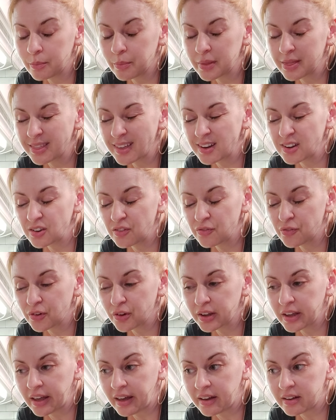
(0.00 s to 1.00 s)
but then you
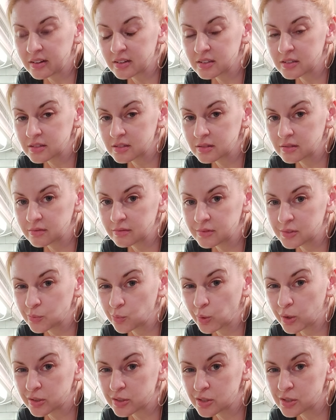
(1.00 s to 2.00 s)
forget
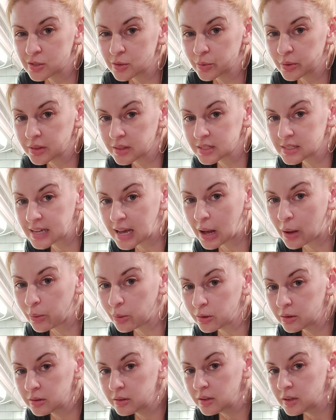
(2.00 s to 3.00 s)
what to do with the
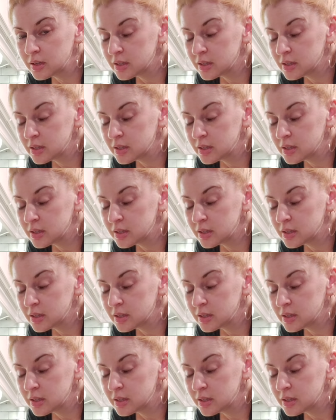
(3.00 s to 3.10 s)
towel.